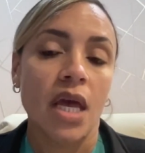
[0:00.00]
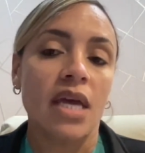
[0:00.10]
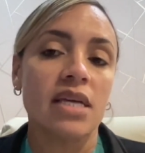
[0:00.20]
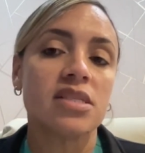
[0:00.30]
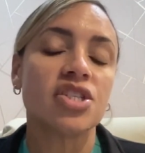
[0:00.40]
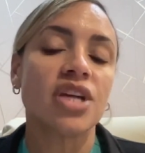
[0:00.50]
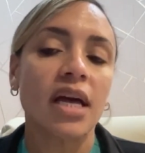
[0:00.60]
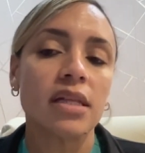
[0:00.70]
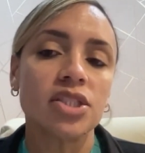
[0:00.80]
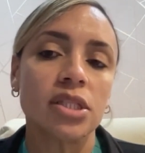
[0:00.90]
It's
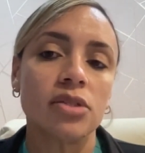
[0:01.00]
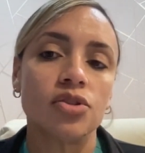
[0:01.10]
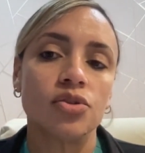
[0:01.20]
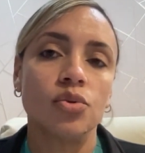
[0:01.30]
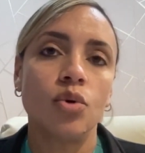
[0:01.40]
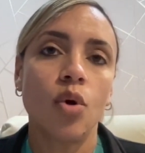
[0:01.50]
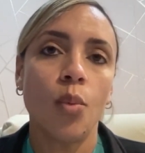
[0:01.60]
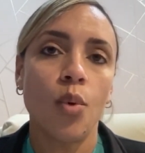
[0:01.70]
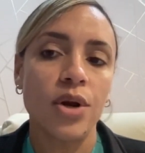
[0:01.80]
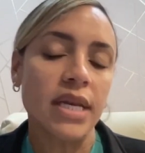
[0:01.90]
challenging to
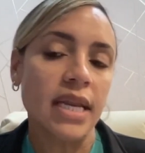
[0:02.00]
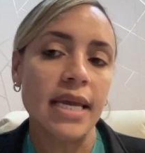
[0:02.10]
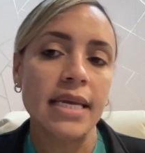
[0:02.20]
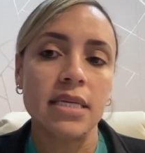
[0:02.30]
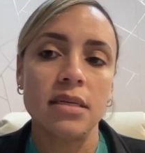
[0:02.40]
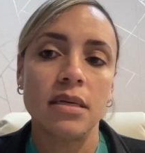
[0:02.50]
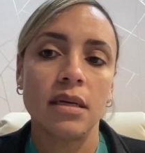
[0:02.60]
coordinate